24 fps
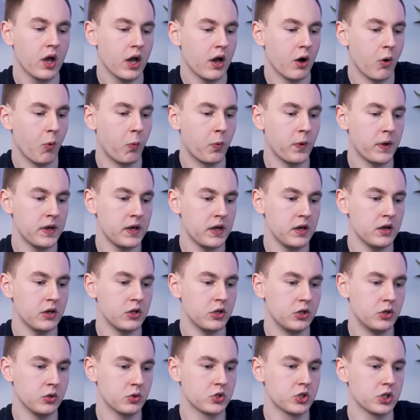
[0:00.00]
We
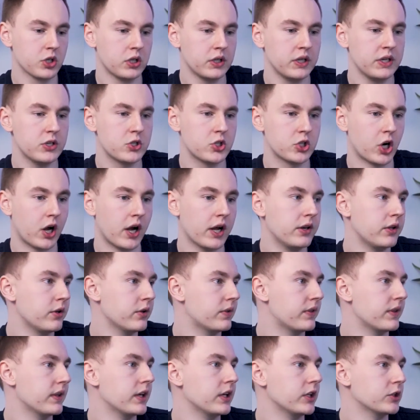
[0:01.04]
usually try new
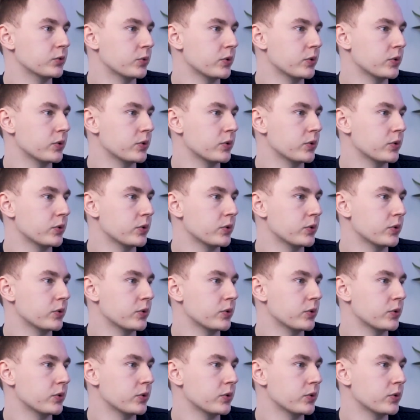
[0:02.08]
things.